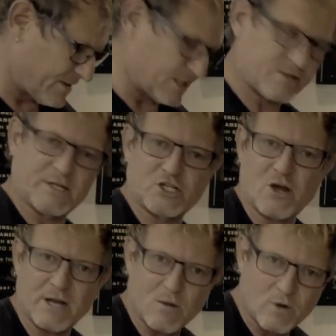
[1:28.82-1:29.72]
the
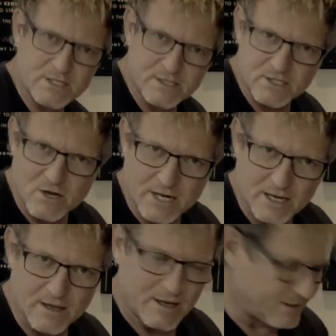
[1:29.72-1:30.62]
tonic. What is the
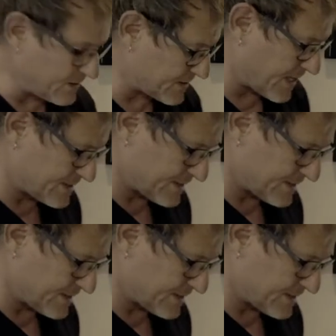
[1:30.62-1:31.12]
tonic? In this case,